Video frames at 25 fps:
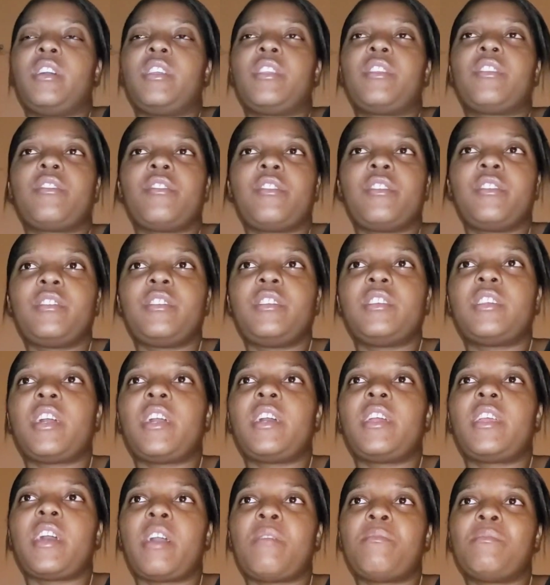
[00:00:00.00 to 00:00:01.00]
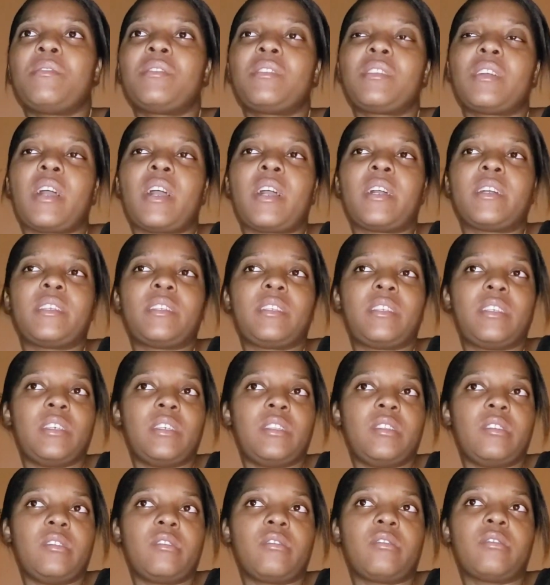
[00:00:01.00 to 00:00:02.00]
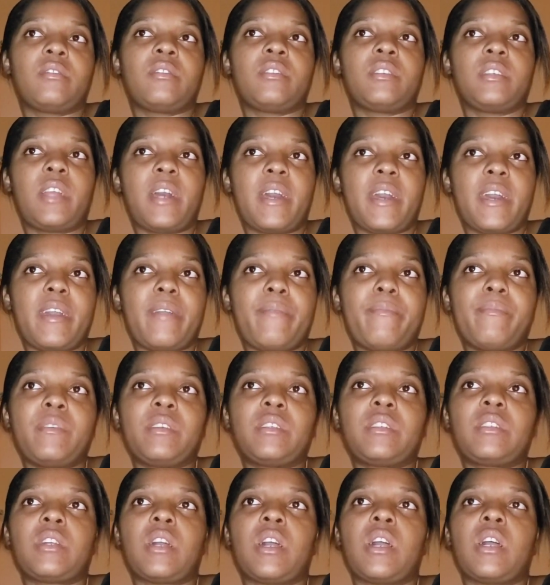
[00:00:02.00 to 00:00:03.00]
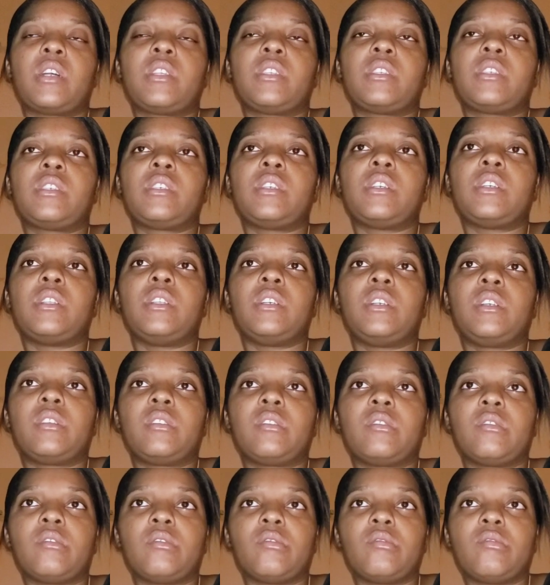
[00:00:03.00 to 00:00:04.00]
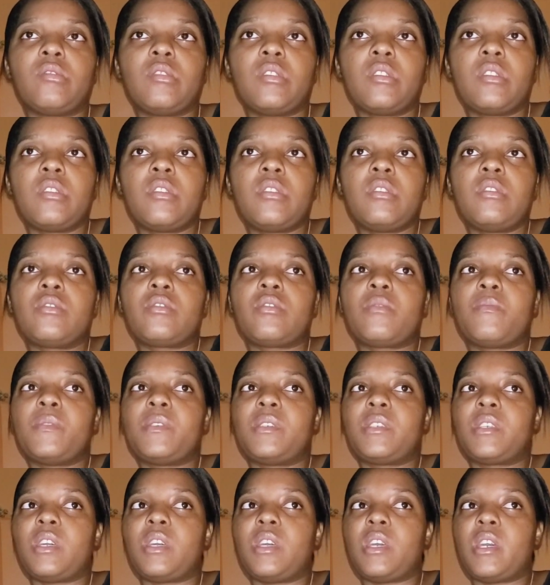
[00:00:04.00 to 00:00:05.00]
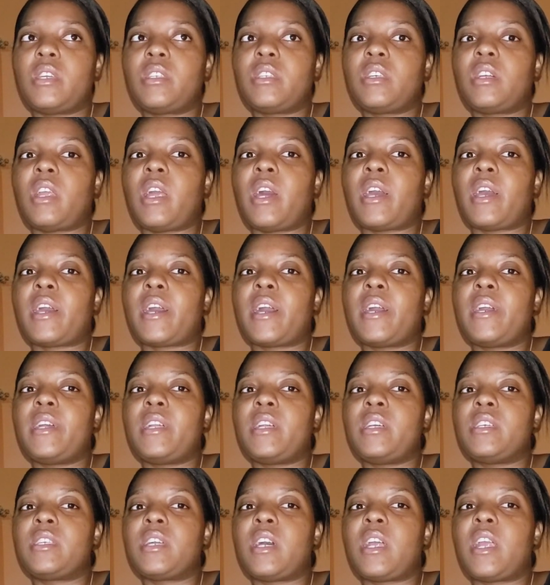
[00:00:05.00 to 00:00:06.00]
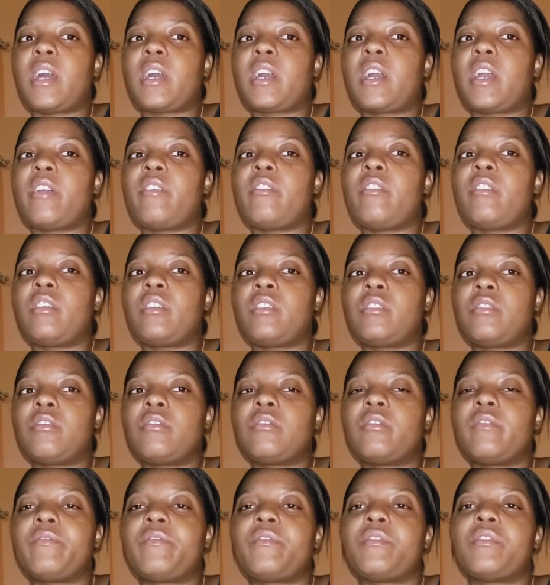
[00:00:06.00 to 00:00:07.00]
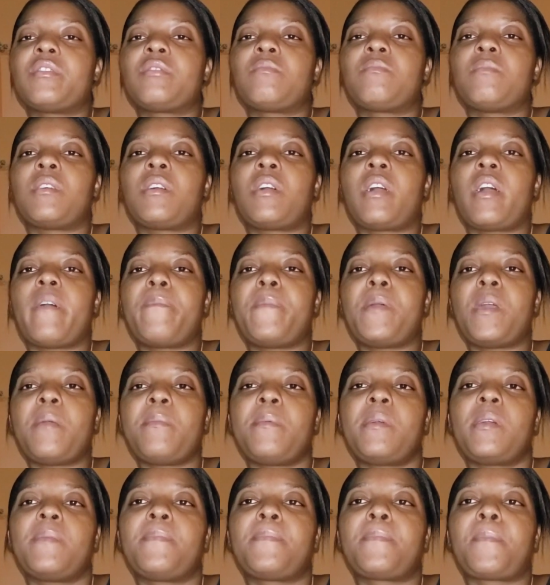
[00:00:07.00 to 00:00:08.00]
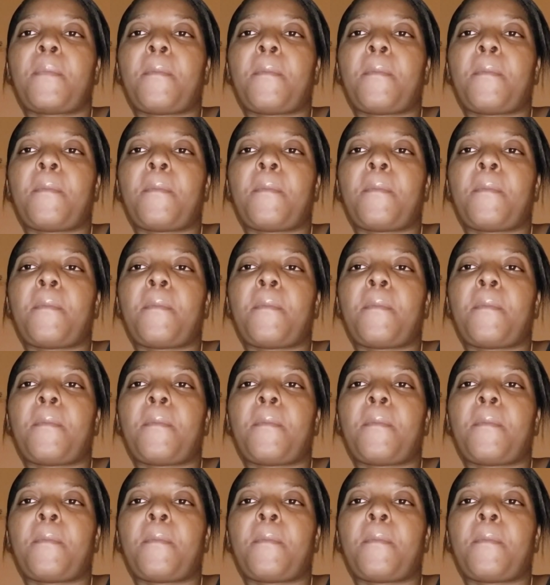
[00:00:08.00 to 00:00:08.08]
39 night, I start see little slime, I start see little. So I say, yes, so like I hit this, like I really 31st, I got a baby.